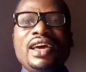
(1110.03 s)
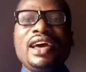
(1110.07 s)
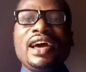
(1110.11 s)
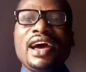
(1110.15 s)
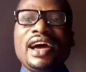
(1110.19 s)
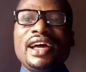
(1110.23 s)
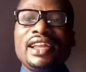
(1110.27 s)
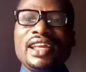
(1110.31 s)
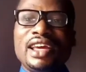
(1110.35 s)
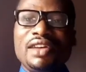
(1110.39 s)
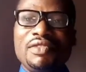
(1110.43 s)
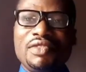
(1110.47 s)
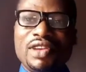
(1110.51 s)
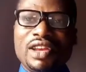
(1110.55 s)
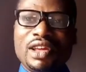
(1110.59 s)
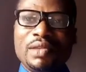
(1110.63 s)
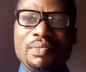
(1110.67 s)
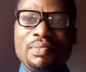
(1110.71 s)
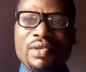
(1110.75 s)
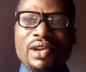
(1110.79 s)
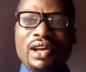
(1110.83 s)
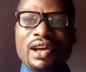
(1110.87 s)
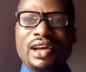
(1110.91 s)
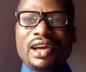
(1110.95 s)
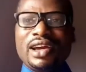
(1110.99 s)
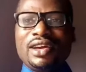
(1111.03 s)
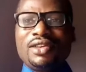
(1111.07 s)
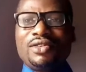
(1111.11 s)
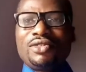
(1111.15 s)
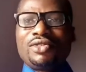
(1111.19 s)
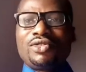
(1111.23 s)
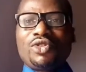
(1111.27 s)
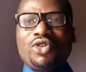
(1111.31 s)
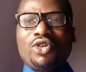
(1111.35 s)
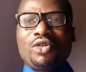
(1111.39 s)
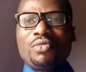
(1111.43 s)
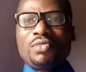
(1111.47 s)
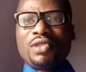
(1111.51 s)
at
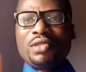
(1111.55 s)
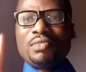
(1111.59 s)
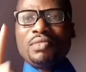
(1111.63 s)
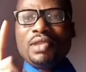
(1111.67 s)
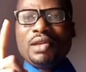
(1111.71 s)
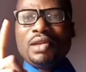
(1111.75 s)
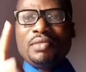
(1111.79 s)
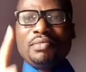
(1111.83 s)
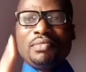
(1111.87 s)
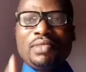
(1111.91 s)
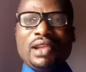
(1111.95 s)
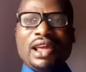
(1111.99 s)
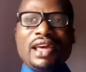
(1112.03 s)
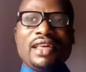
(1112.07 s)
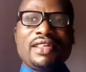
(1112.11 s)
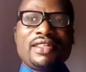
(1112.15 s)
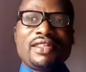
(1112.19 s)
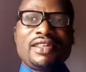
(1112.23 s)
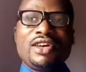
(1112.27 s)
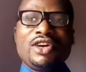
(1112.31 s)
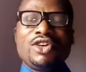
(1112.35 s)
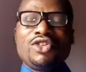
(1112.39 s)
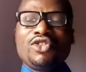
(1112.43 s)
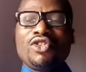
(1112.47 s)
everydayprayerguide.com. Remain blessed.